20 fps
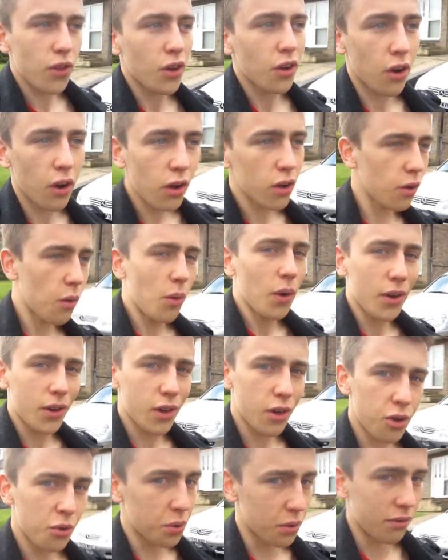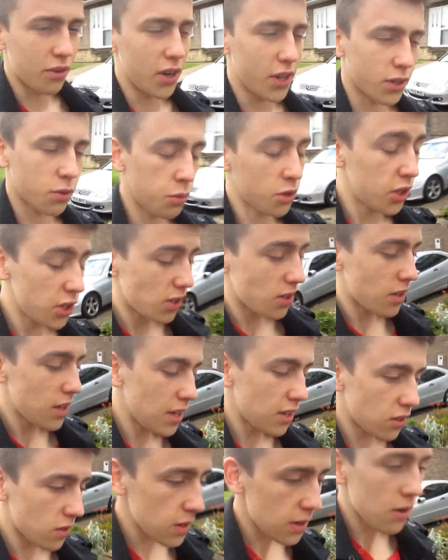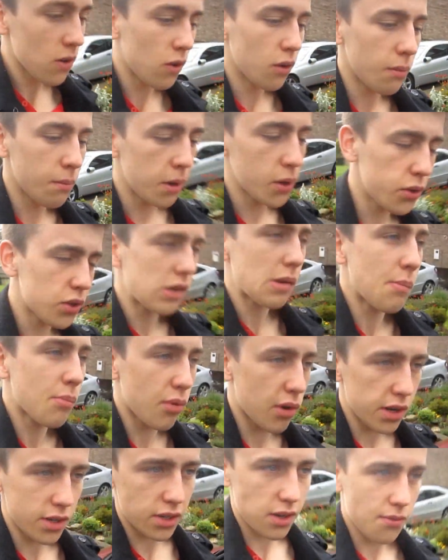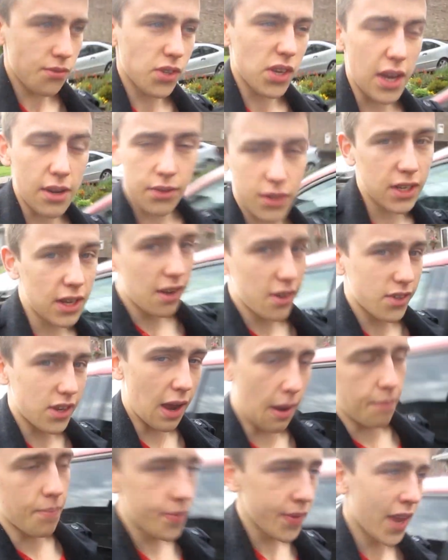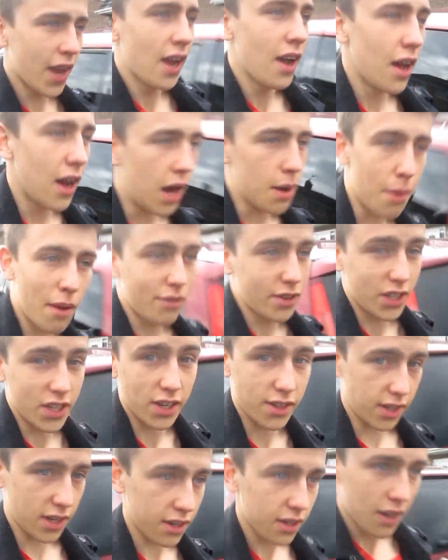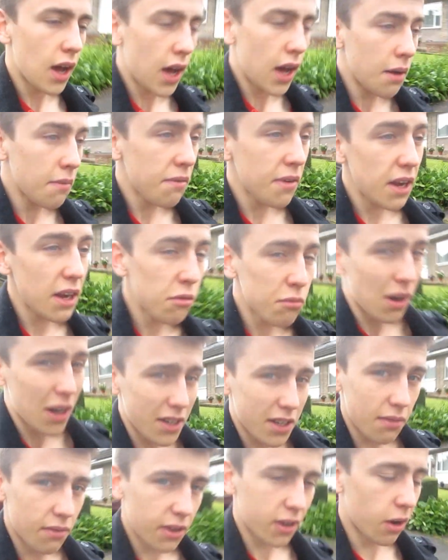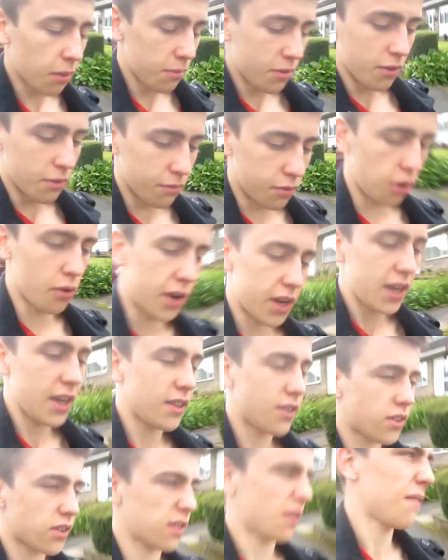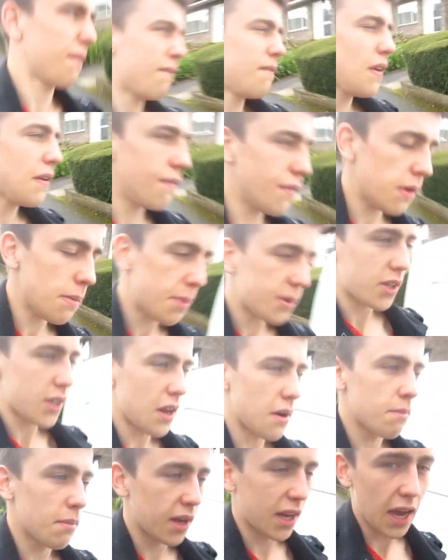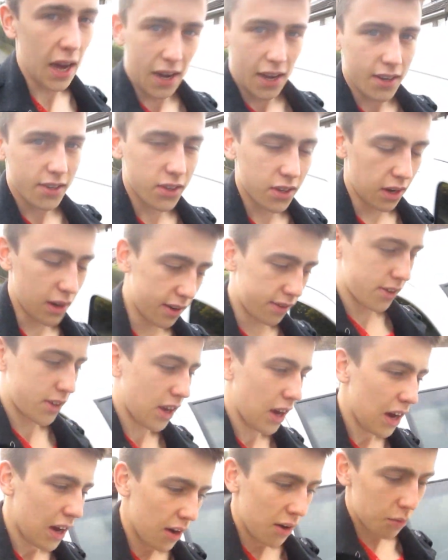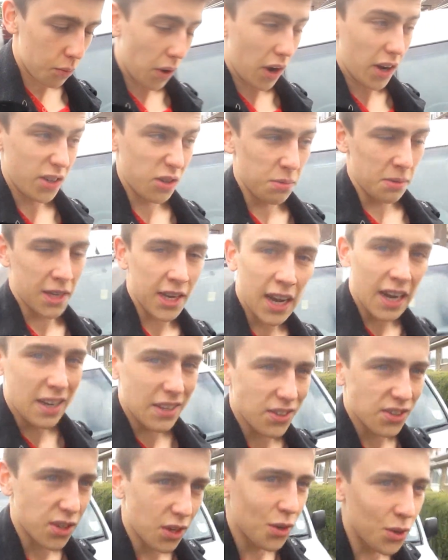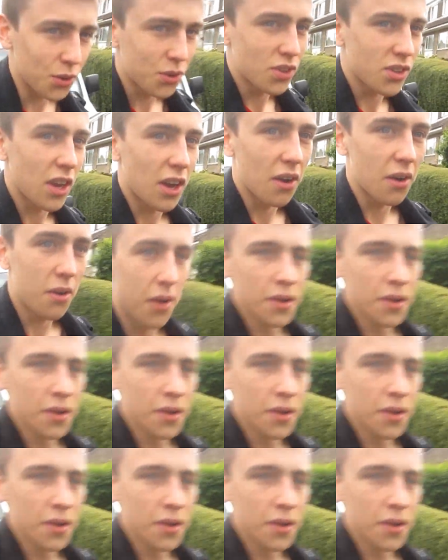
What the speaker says: the Clockwork Universe, which is the single most impressive sounding exam I'm ever sitting. And I'm feeling relatively confident for it. It's 50% mechanics, and I do mechanics too, so